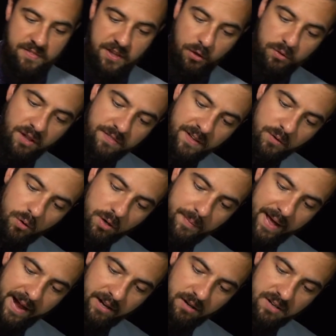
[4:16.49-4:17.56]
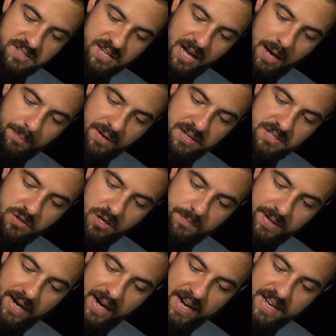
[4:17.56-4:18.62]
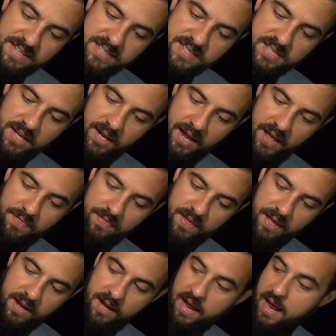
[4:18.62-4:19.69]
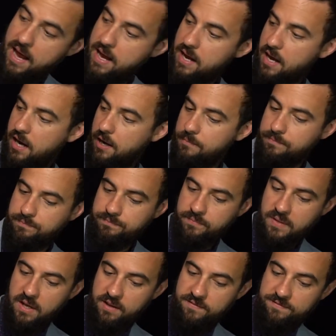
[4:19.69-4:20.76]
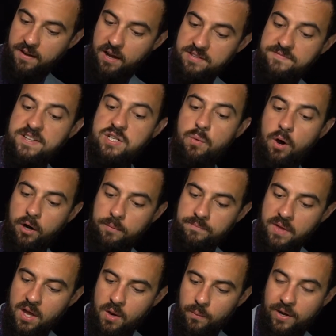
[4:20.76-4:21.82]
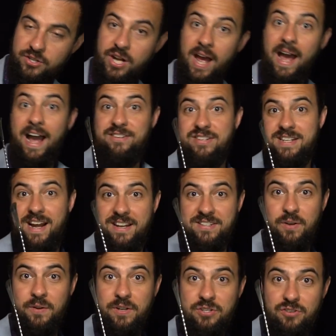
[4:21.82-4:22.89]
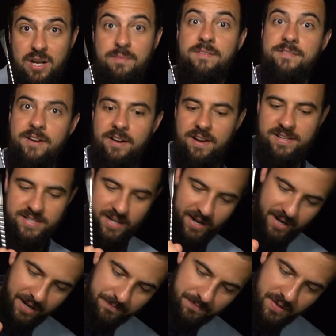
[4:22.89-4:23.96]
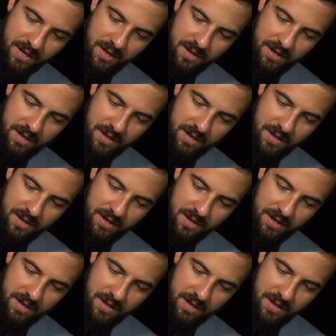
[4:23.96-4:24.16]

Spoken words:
The only thing we're going to be adding on top is going to be ice and then a fizzy water, which I just got a soda stream, very exciting.